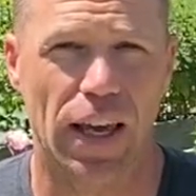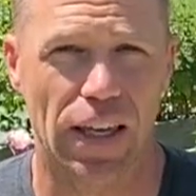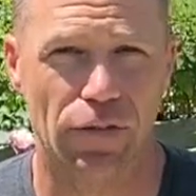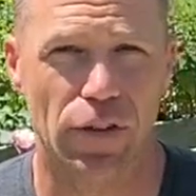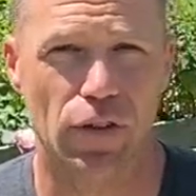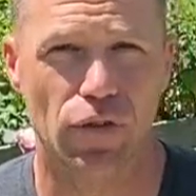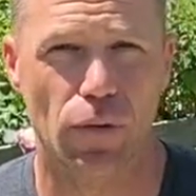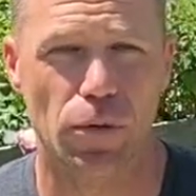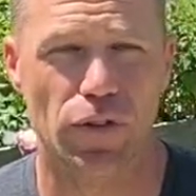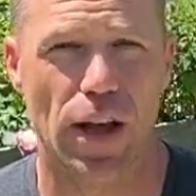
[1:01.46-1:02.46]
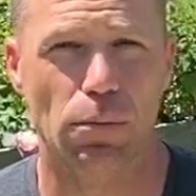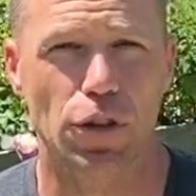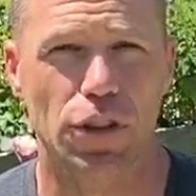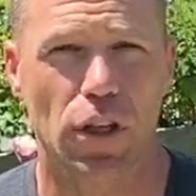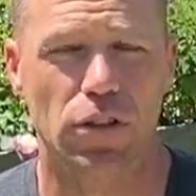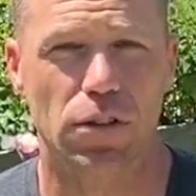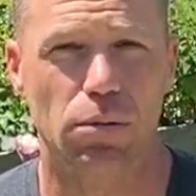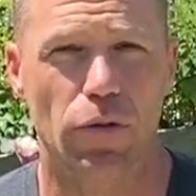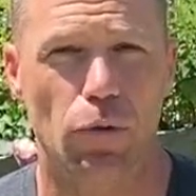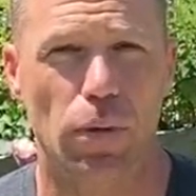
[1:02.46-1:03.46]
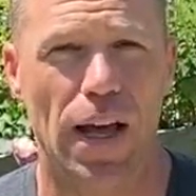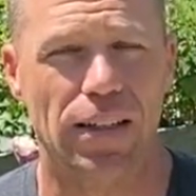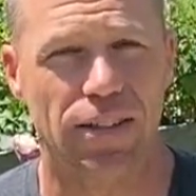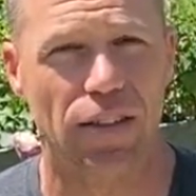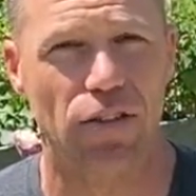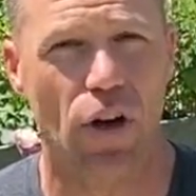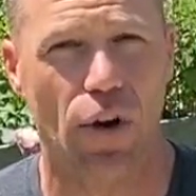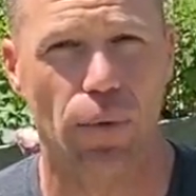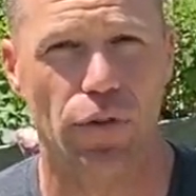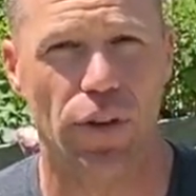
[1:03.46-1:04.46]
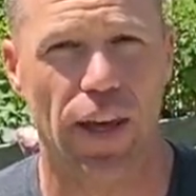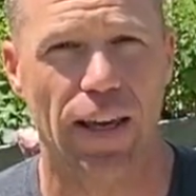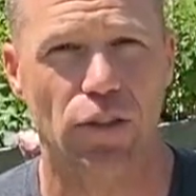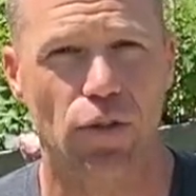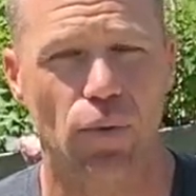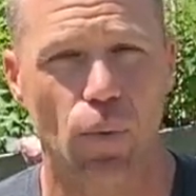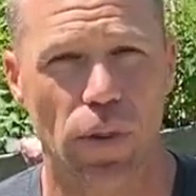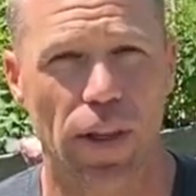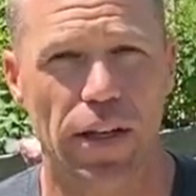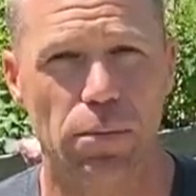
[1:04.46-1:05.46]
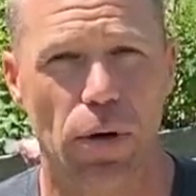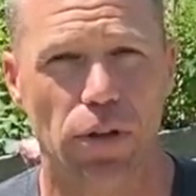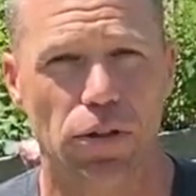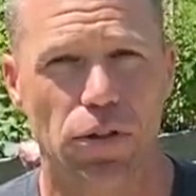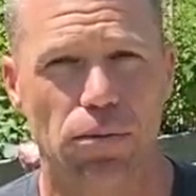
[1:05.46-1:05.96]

aphids from establishing on some of your plants. That's not always the case with ladybugs.